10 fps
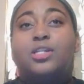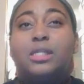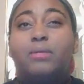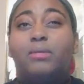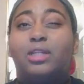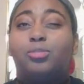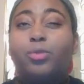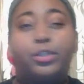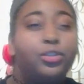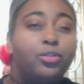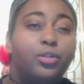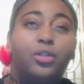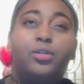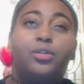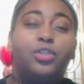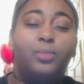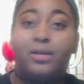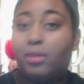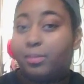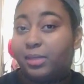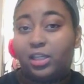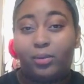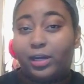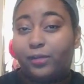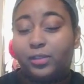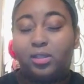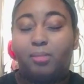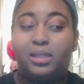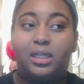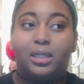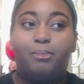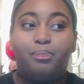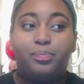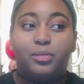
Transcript: So when I do more tutorials or whenever I'm getting ready for something,